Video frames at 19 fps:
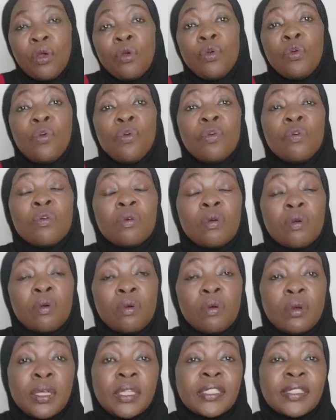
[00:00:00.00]
who
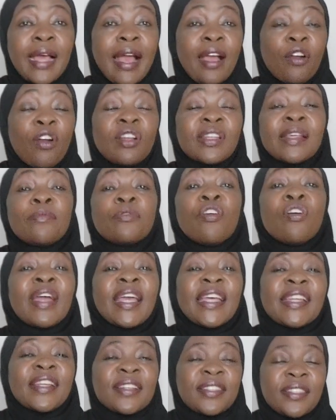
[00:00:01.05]
is, I call them
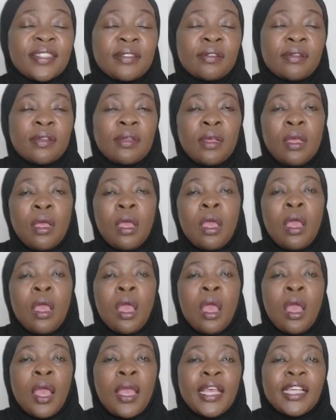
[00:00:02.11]
go-getters,
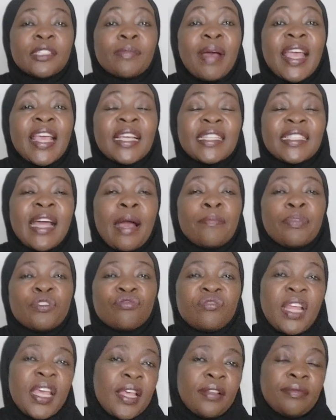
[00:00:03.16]
is my example
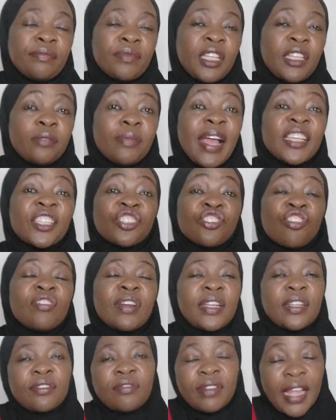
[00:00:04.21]
today, is my
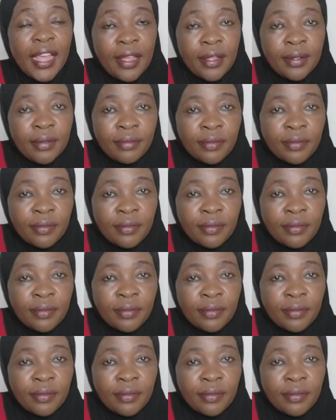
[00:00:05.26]
story today.